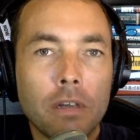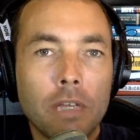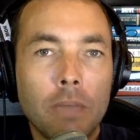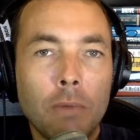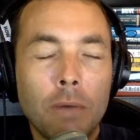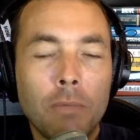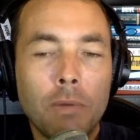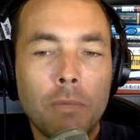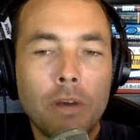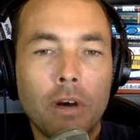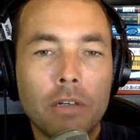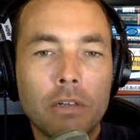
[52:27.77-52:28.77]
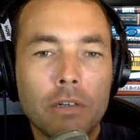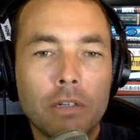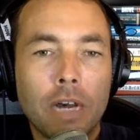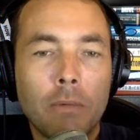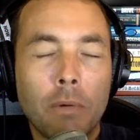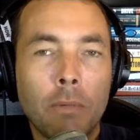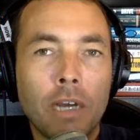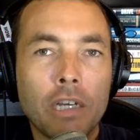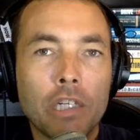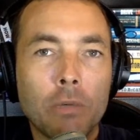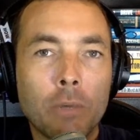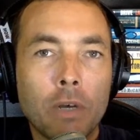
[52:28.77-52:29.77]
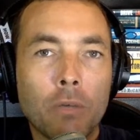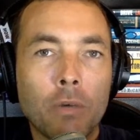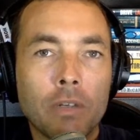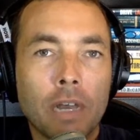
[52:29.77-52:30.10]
He might be beyond your time, but Mike Schmidt was